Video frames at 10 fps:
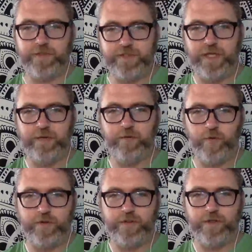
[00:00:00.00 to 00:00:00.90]
from the
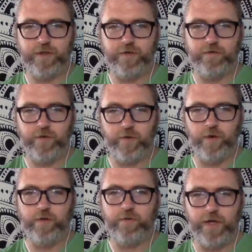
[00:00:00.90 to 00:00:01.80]
standpoint of
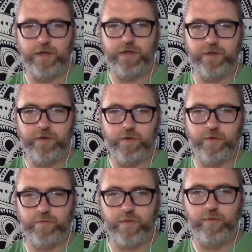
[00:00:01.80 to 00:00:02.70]
your own writing and your
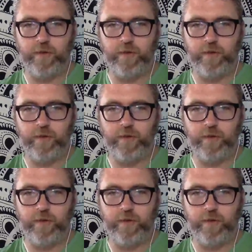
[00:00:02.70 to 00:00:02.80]
own uh,